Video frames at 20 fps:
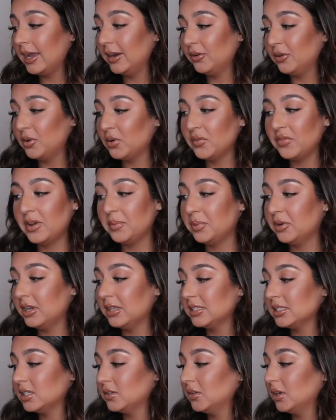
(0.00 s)
I don't know if I
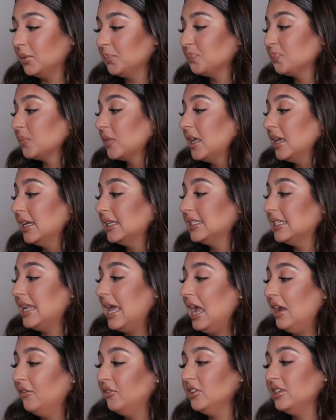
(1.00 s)
pronounced that right. It's an
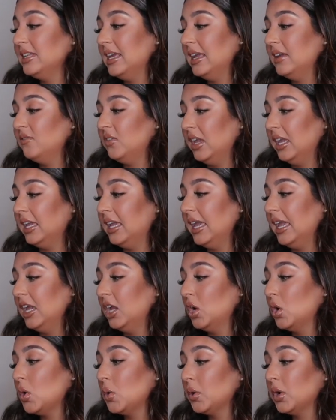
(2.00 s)
everyday
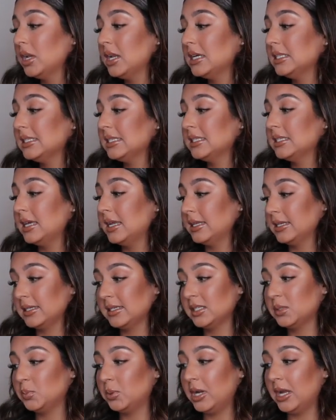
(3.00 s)
Vacay coconut setting
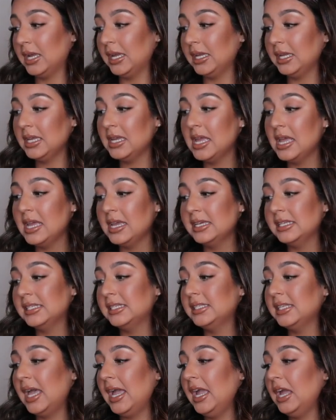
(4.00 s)
spray.
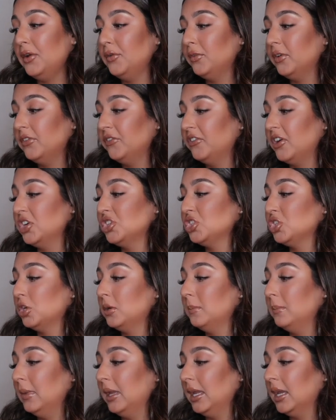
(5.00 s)
Set and refresh
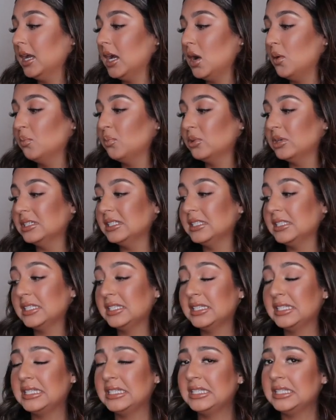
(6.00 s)
your makeup with
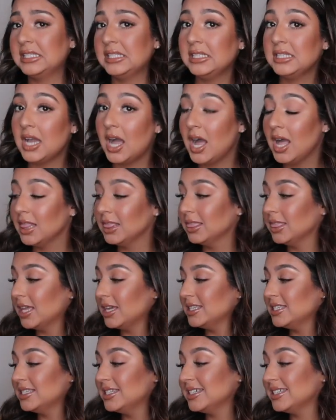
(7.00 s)
CIATÉ
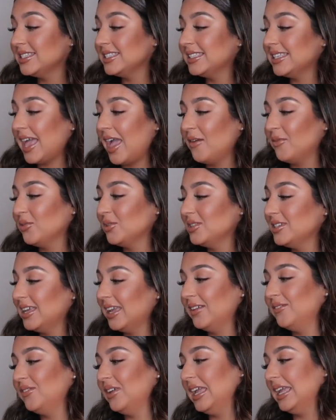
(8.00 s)
London's
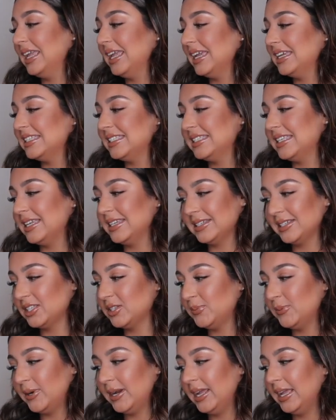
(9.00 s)
everyday Vacay setting
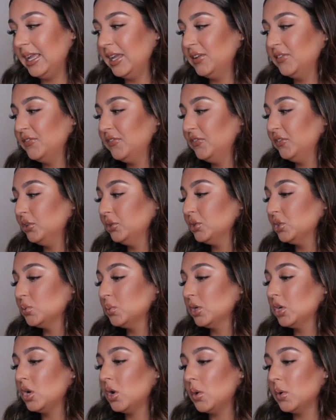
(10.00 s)
spray infused
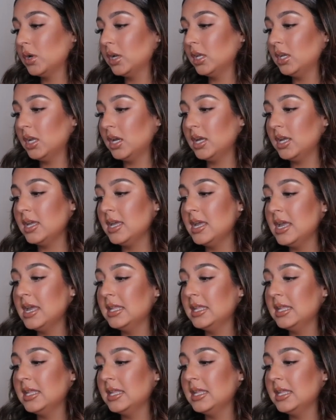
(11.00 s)
with coconut.